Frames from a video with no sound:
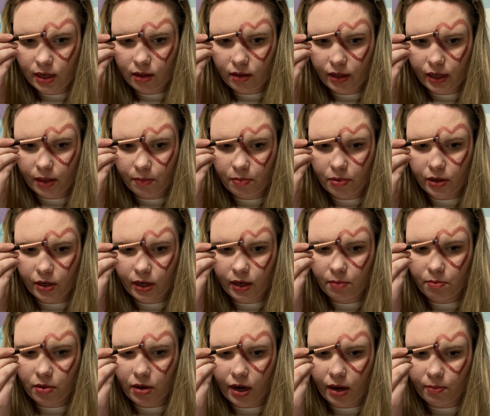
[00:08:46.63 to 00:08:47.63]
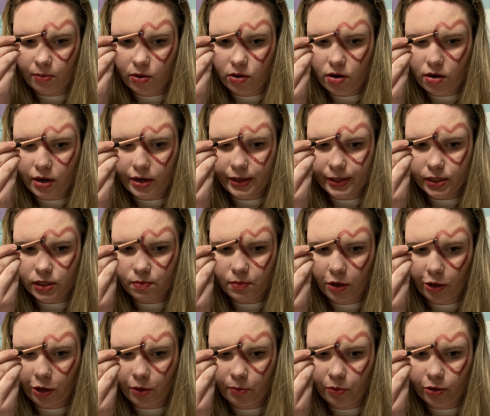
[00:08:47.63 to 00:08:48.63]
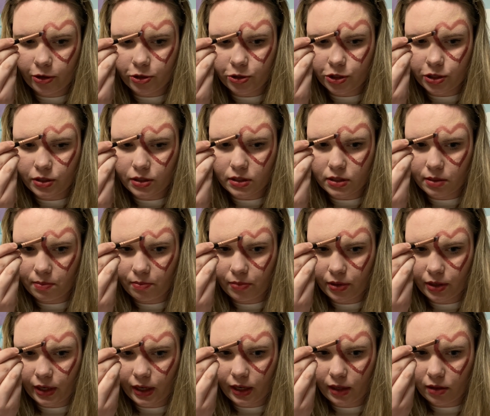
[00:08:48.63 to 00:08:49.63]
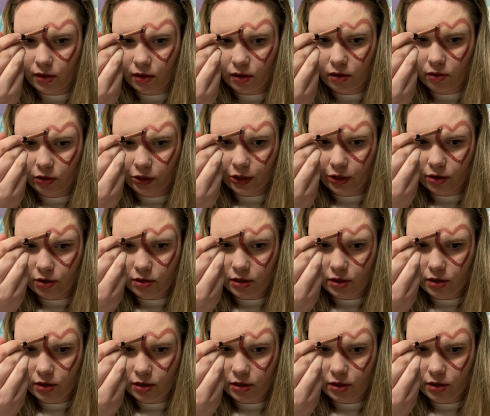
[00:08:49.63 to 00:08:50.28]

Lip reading: like putting primer on in smaller portions and putting the glitter